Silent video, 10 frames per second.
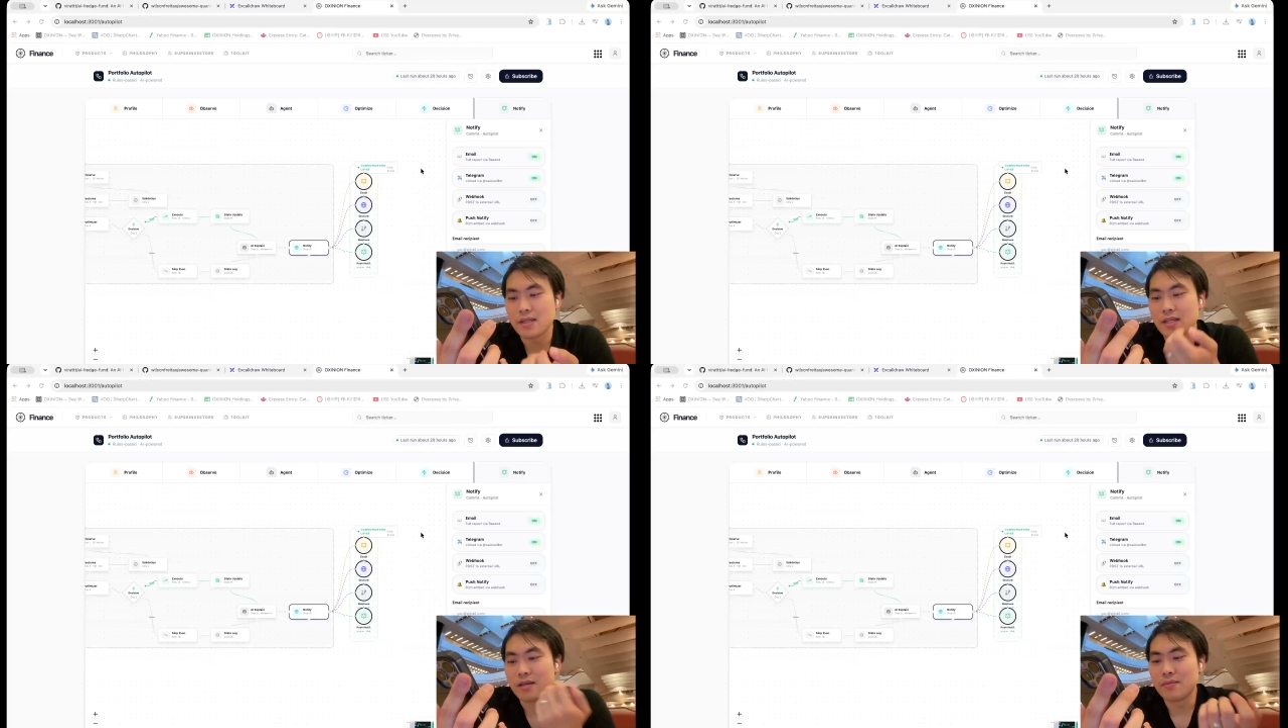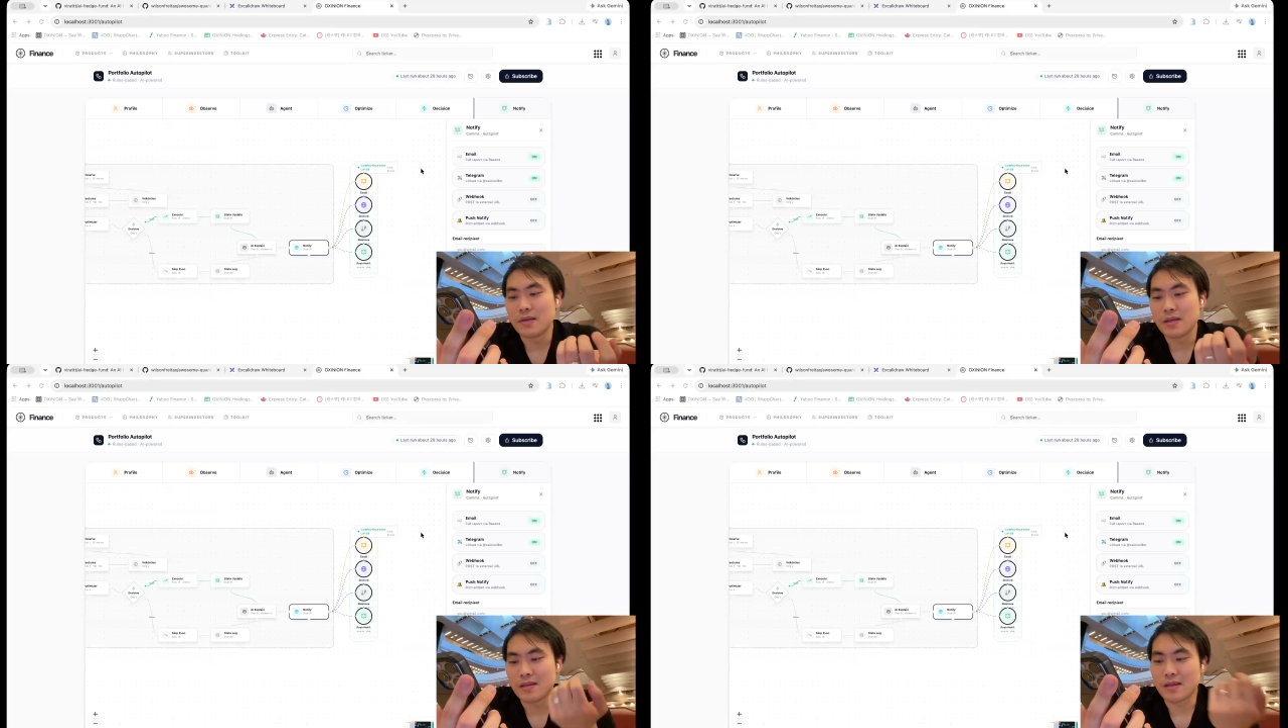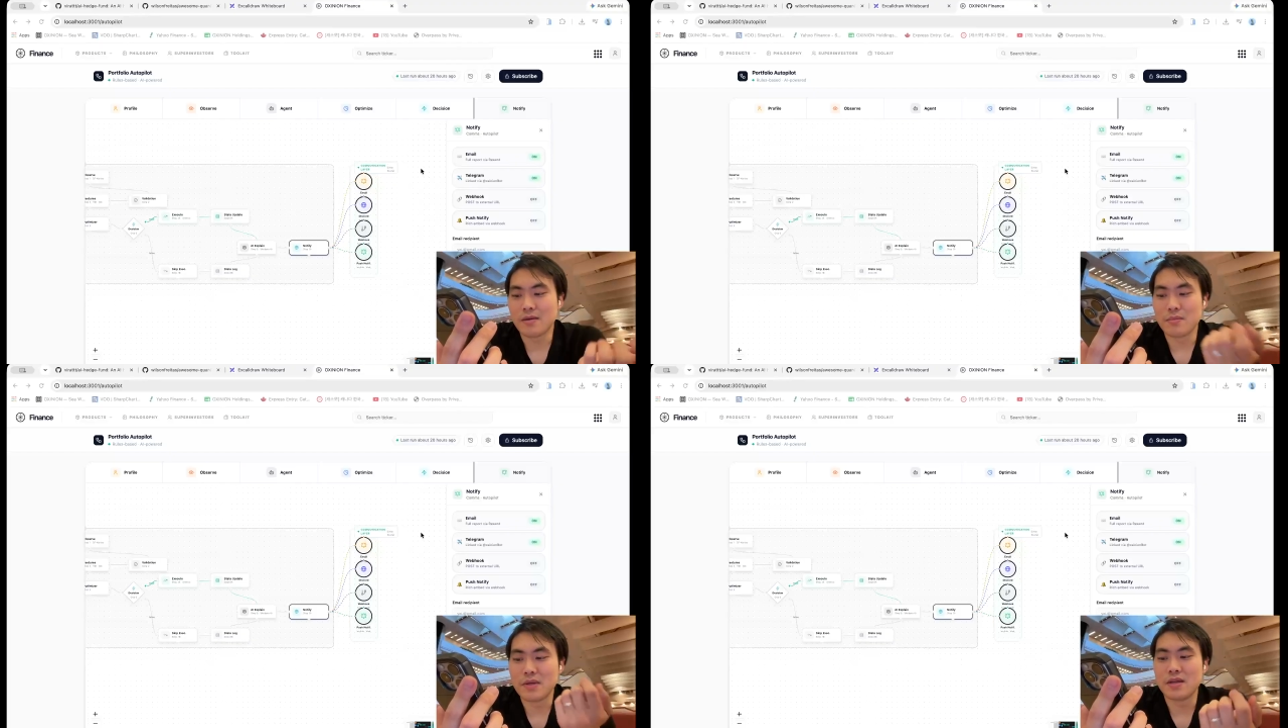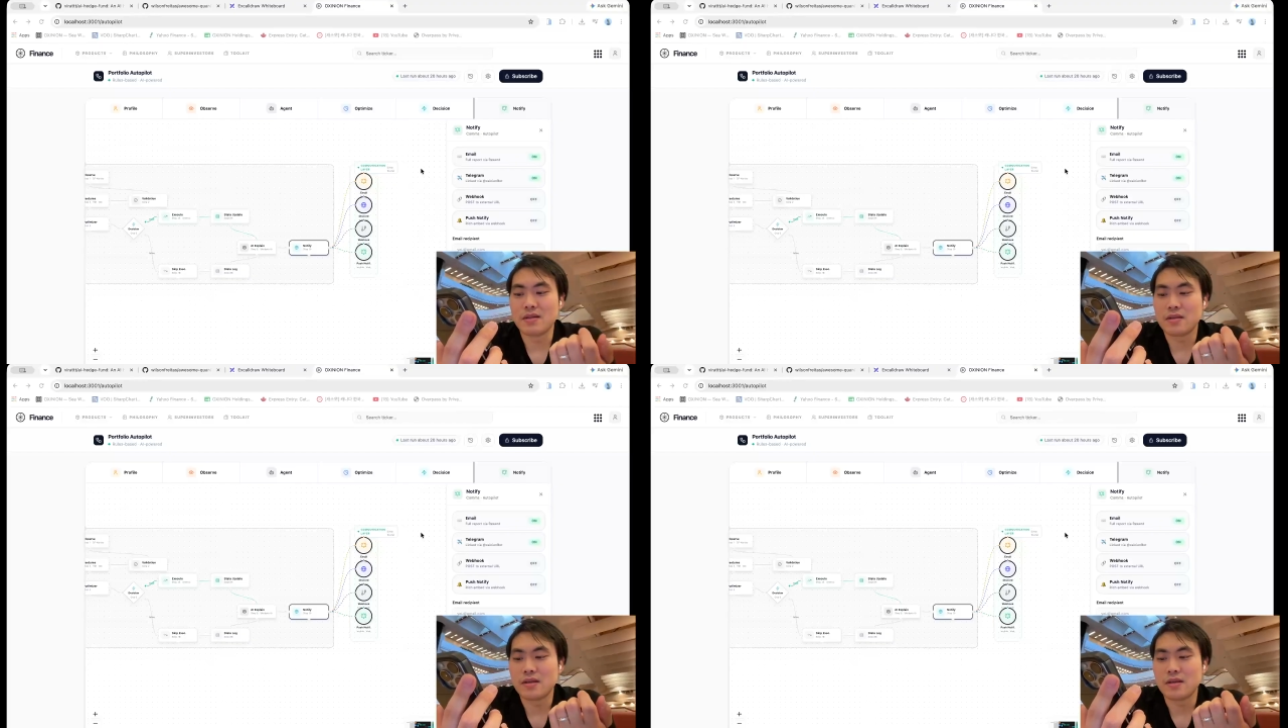gave
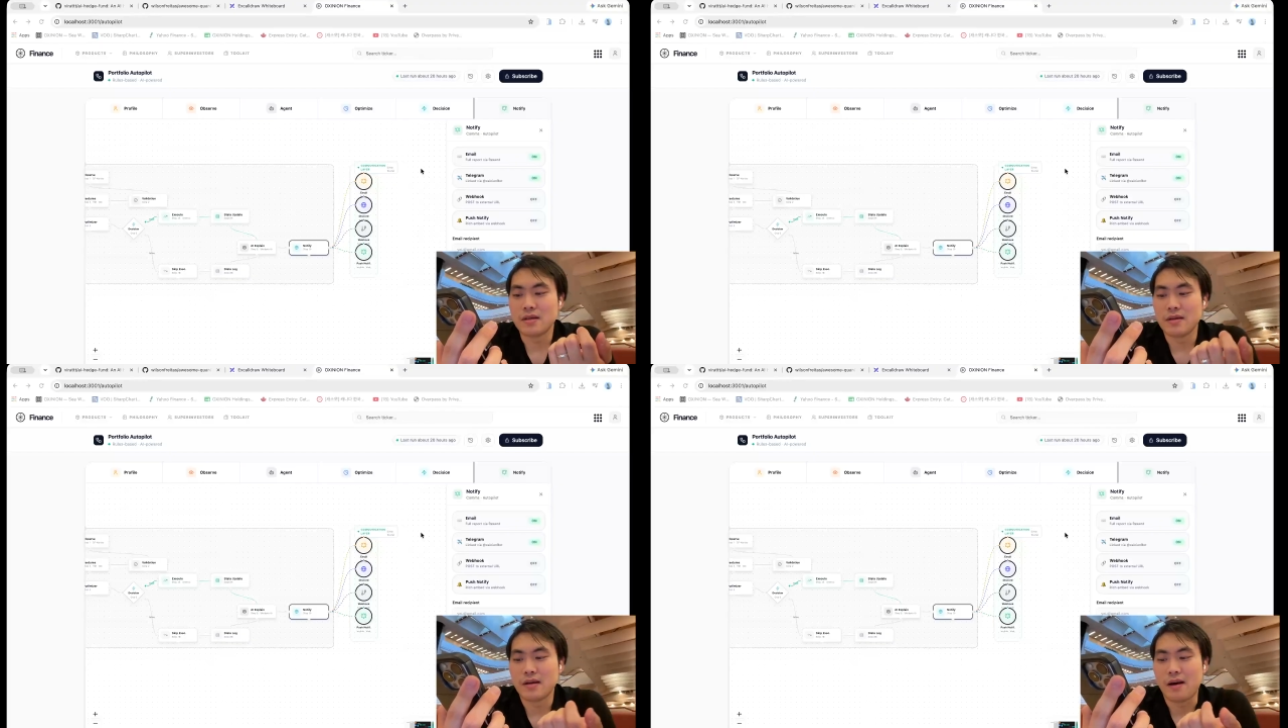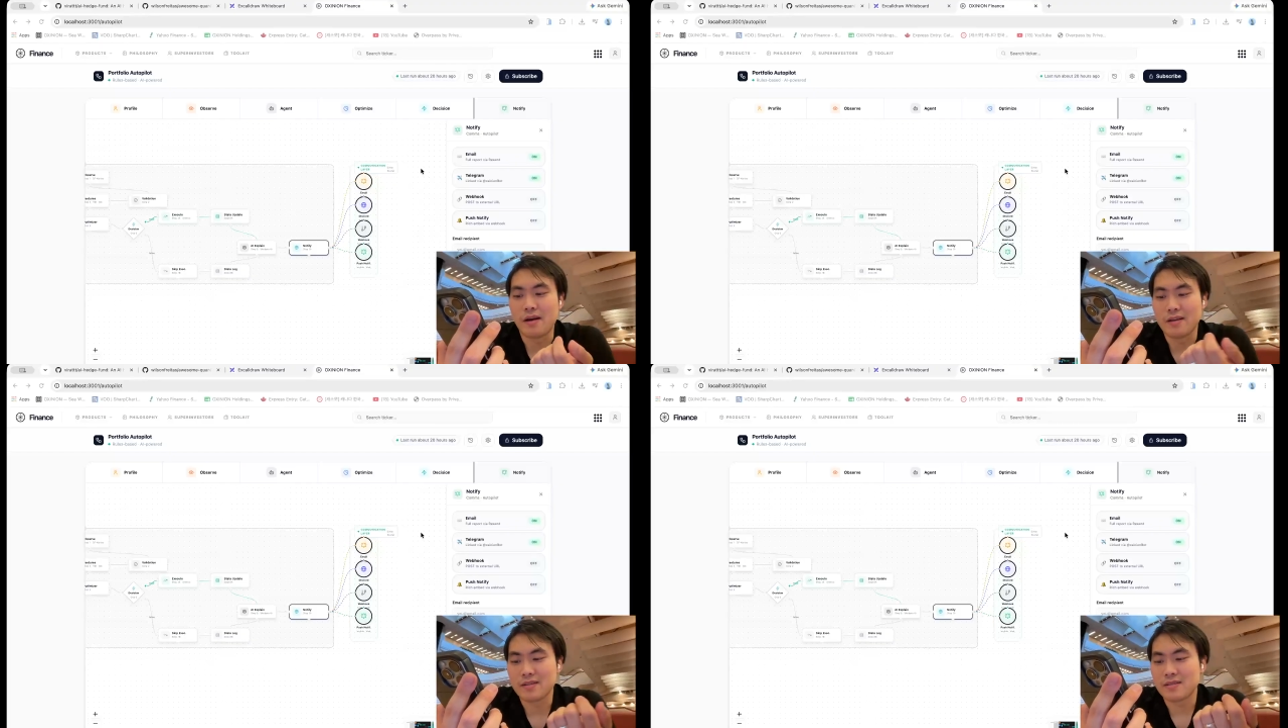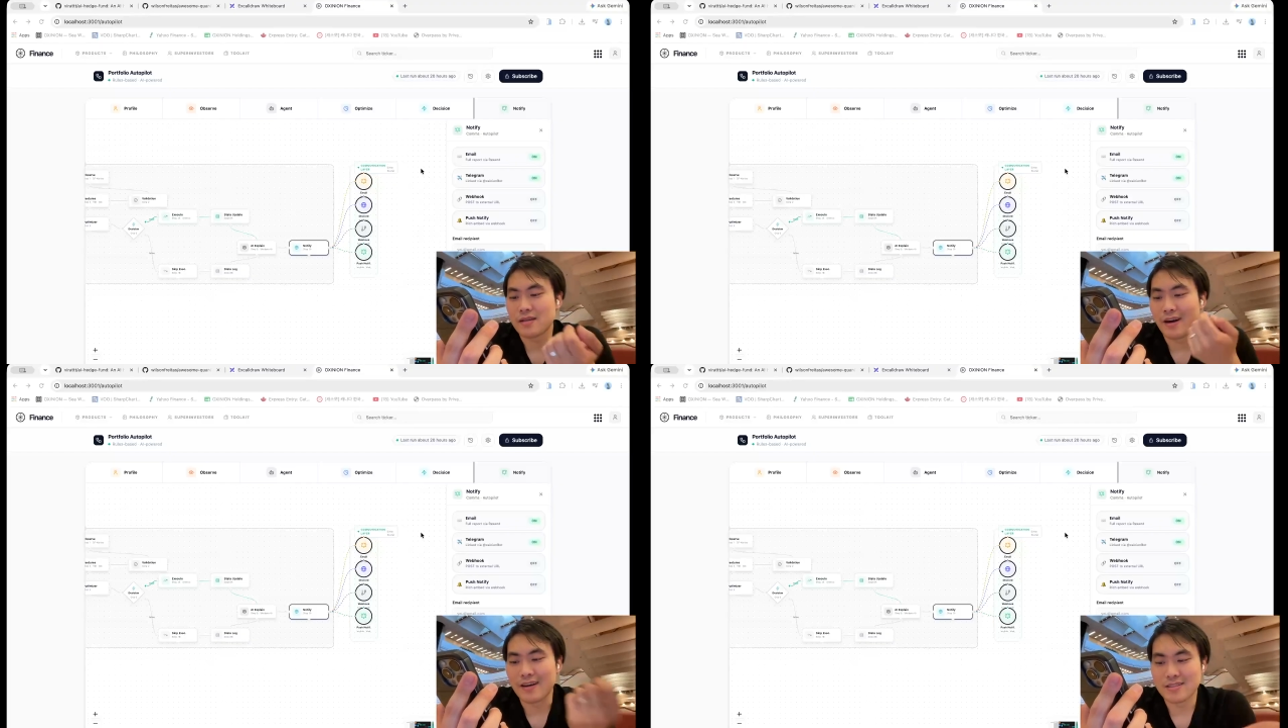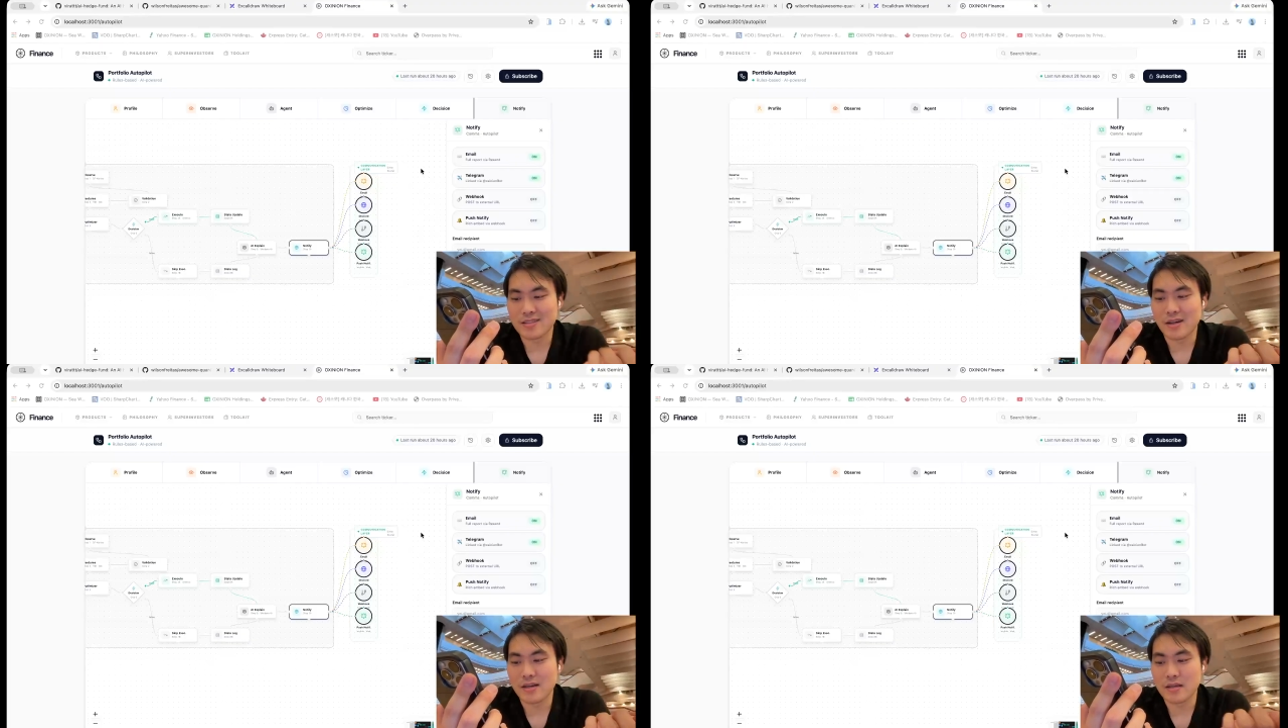me the
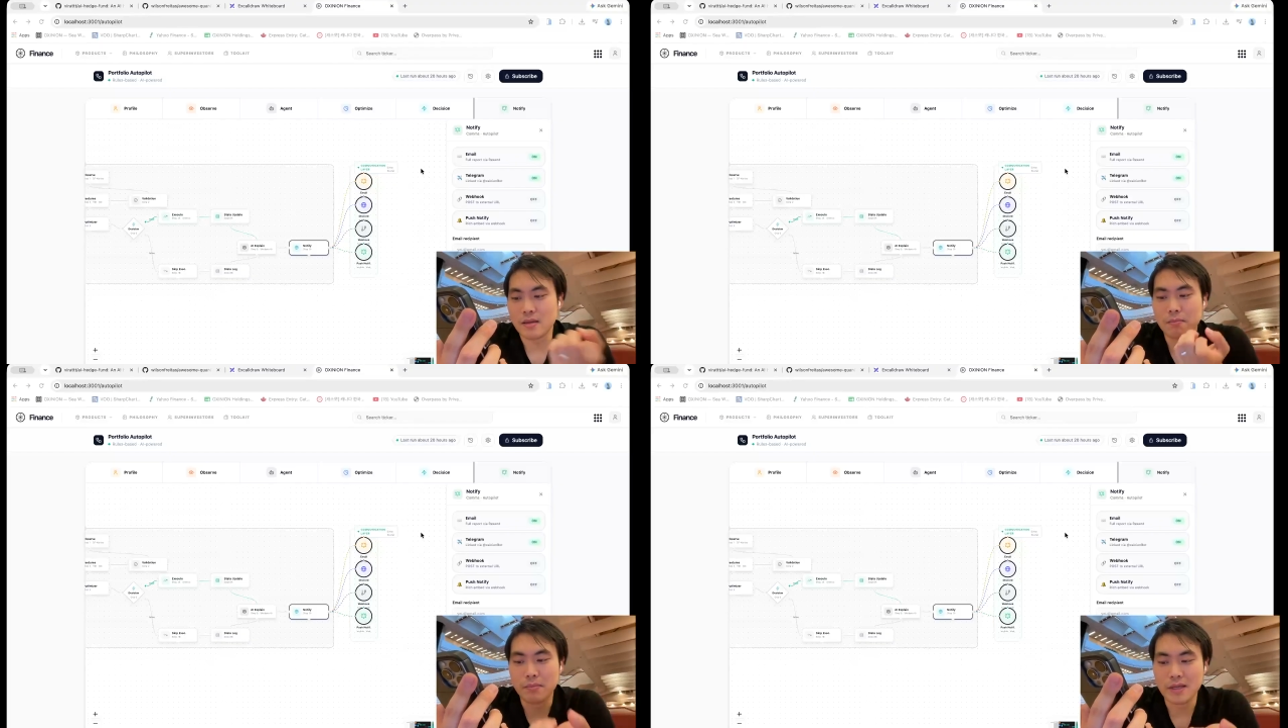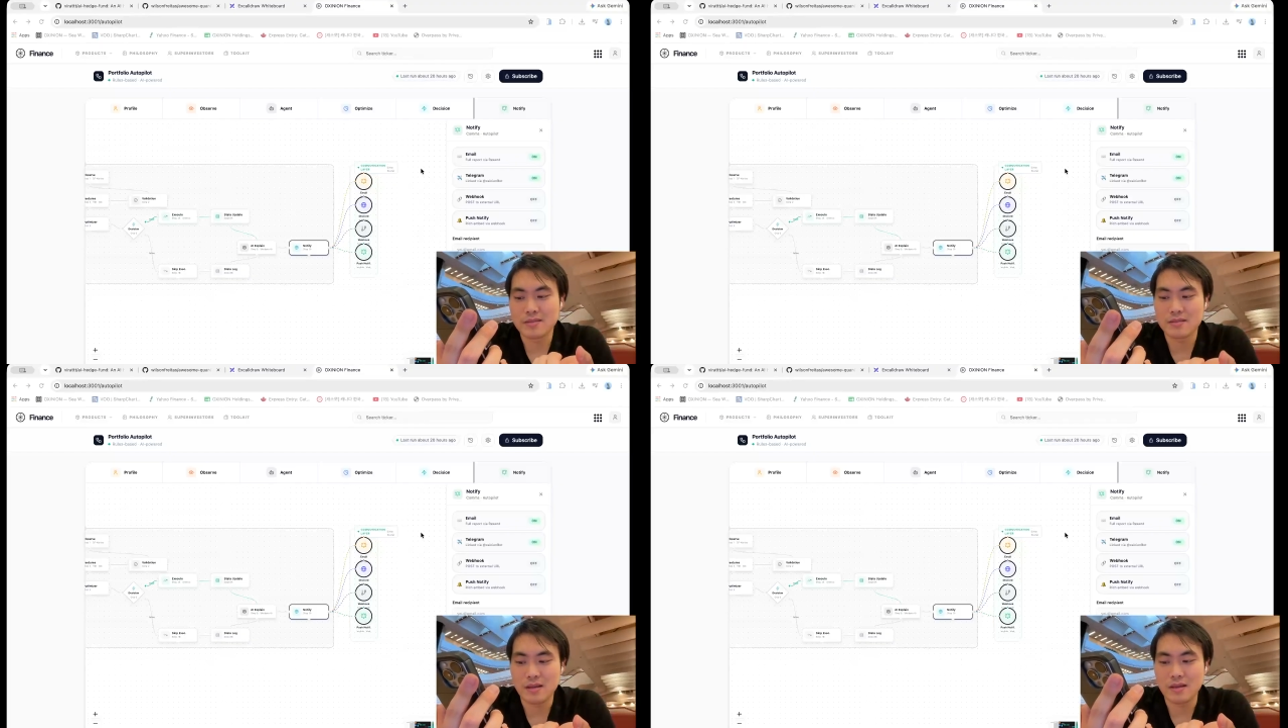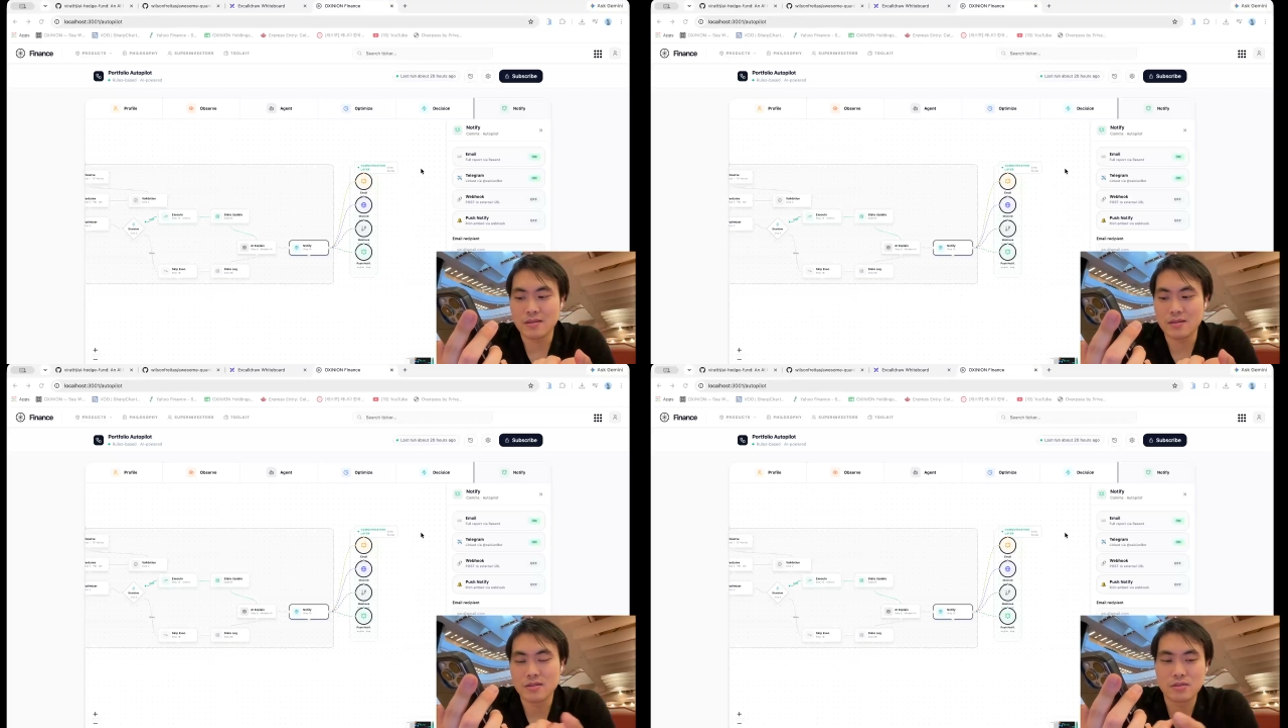RSI and BIGS data.